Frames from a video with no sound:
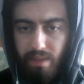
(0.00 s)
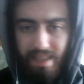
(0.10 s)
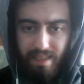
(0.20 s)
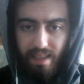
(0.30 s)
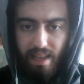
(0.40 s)

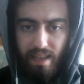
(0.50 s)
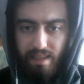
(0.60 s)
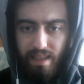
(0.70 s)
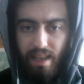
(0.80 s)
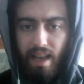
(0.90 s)
these days
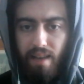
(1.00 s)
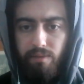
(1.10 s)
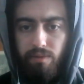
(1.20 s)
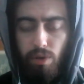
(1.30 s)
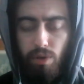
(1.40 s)
they have
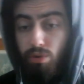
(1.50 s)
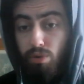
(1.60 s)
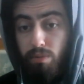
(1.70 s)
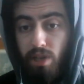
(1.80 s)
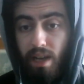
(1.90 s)

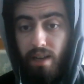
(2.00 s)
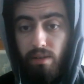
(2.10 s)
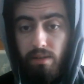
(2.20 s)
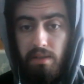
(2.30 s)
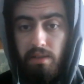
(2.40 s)
YouTube
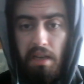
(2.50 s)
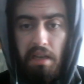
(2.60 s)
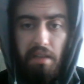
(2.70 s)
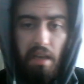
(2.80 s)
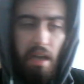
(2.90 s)
channels,
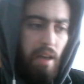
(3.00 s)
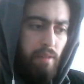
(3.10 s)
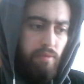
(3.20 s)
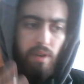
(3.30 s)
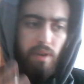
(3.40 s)
they
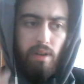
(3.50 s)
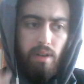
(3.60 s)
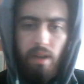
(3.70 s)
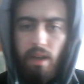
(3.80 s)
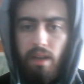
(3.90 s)
have
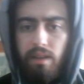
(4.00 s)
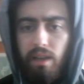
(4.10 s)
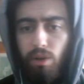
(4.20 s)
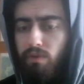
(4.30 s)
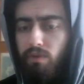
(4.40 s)

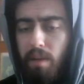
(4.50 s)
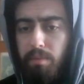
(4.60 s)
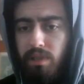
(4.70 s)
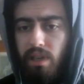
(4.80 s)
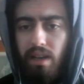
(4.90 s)
their own
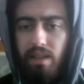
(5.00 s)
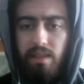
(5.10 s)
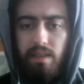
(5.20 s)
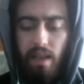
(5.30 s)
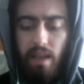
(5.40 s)

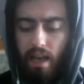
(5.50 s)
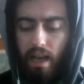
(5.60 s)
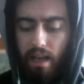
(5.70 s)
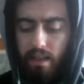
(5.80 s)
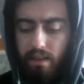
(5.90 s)
websites,
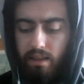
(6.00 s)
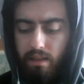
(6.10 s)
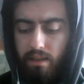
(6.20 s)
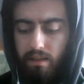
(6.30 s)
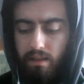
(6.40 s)
and
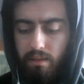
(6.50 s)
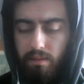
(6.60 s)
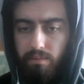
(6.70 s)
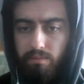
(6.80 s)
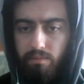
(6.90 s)

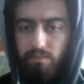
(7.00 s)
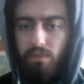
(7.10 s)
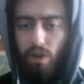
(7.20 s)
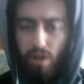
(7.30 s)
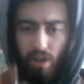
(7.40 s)

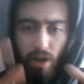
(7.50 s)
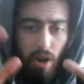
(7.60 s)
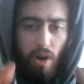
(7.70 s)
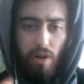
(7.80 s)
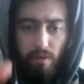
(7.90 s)
there are a
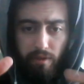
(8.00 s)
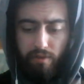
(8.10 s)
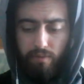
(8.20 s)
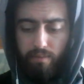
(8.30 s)
lot of